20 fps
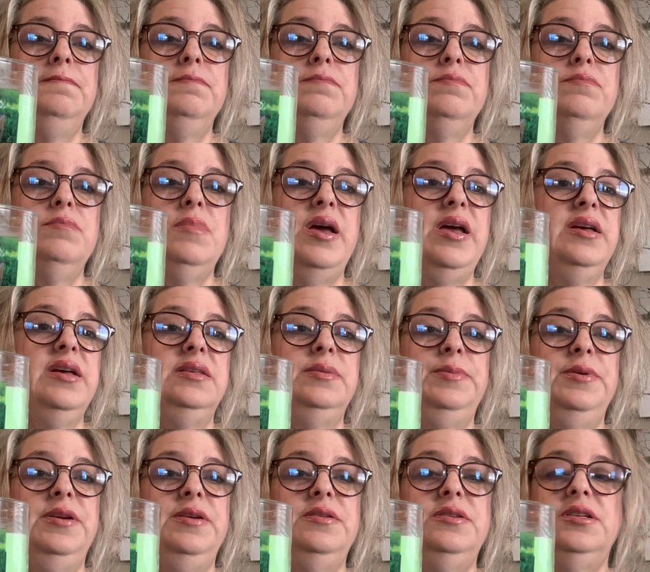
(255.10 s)
my
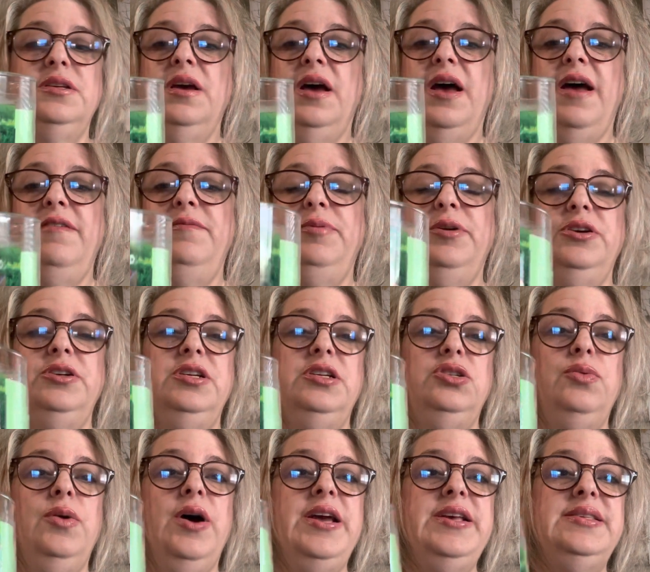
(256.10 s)
husband, I burned it
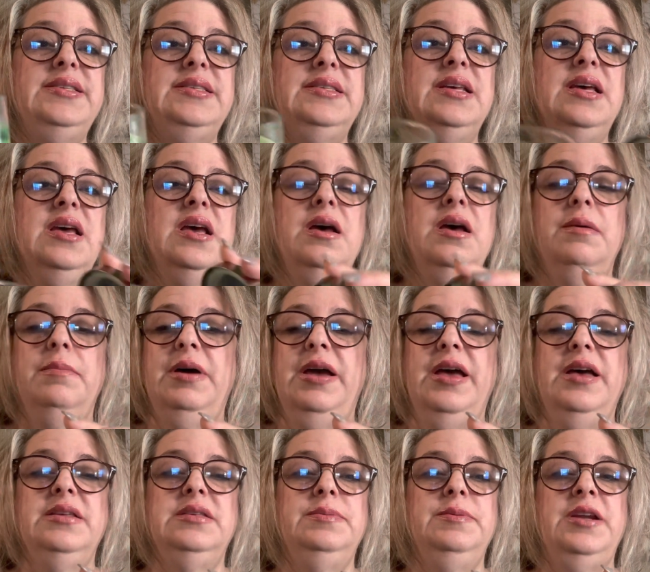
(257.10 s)
twice. My
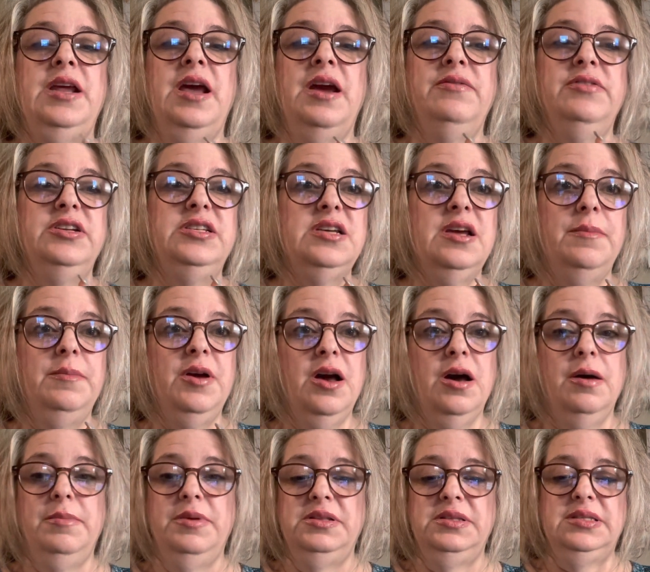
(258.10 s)
husband every time
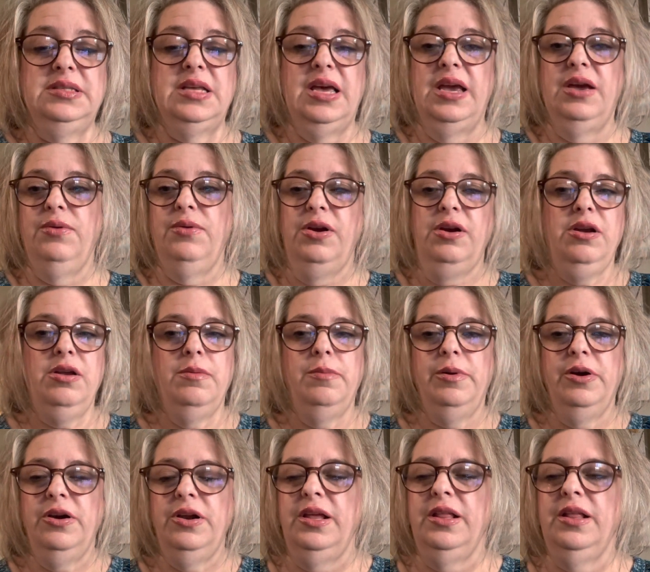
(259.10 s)
comments like, "What are you
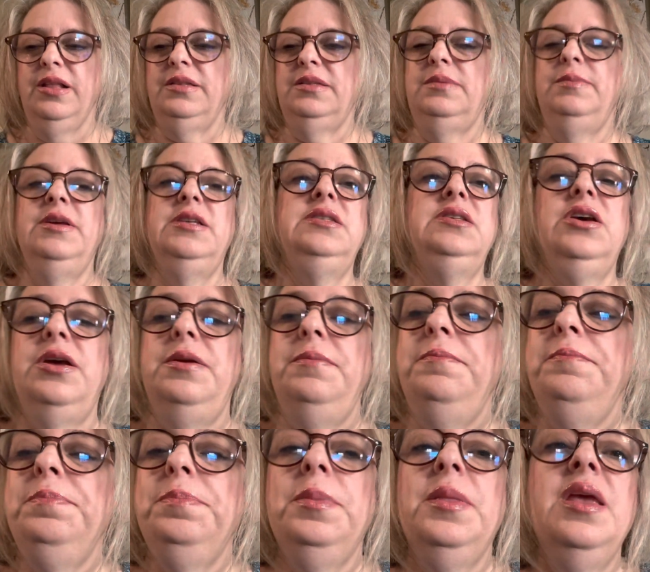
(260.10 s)
burning? That smells good."
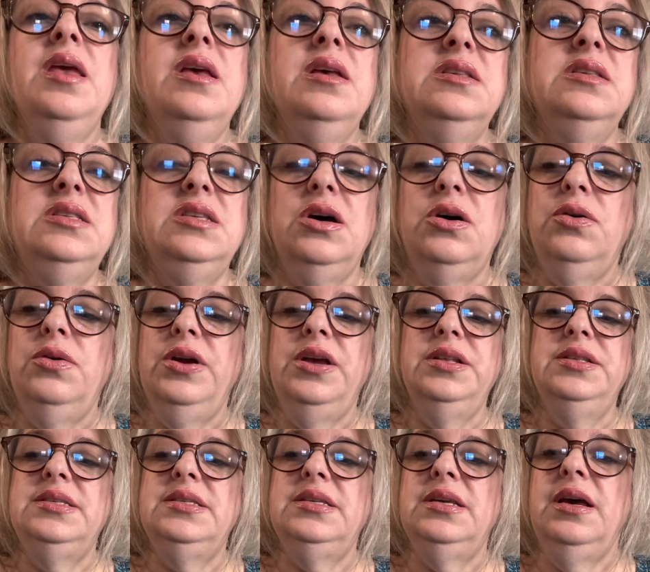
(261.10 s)
So
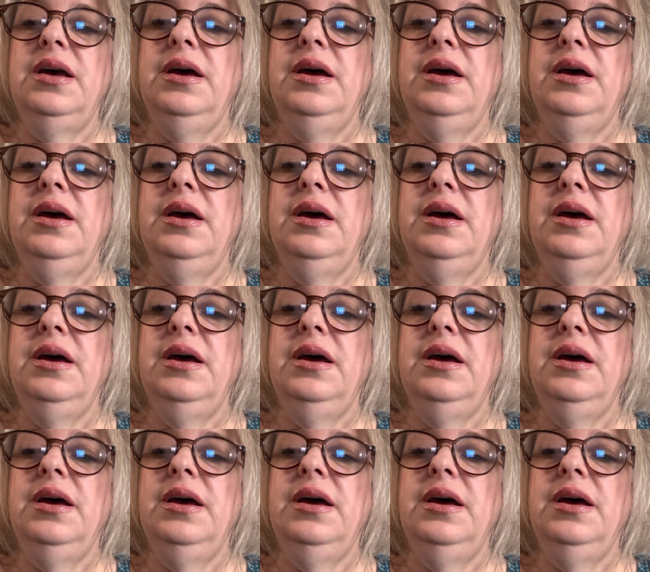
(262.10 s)
it's